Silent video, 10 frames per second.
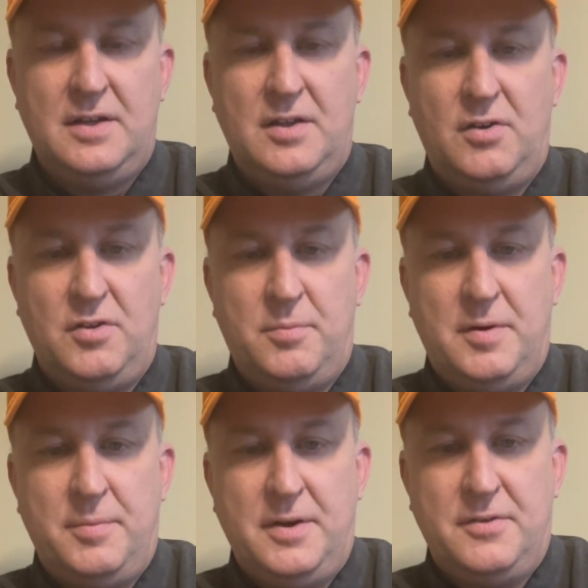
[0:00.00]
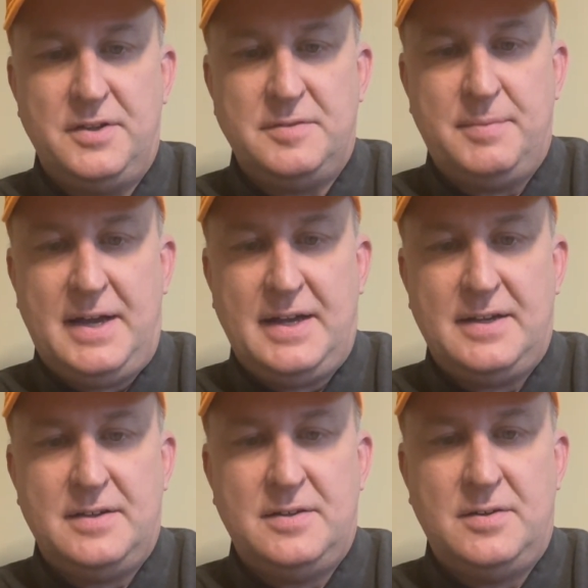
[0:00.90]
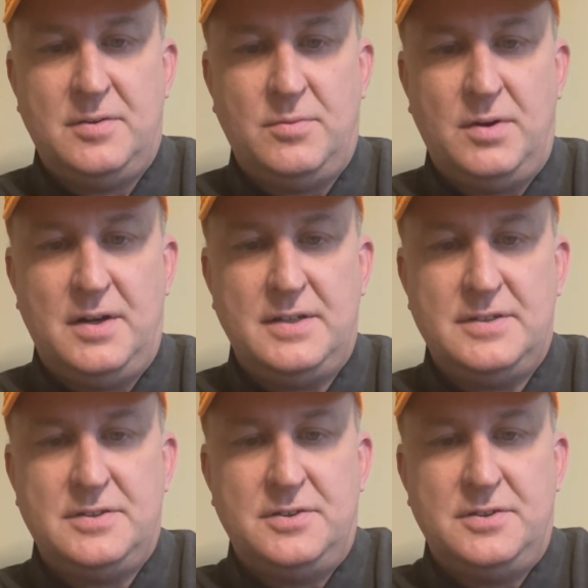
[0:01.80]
Hold the puppy on its back. 1,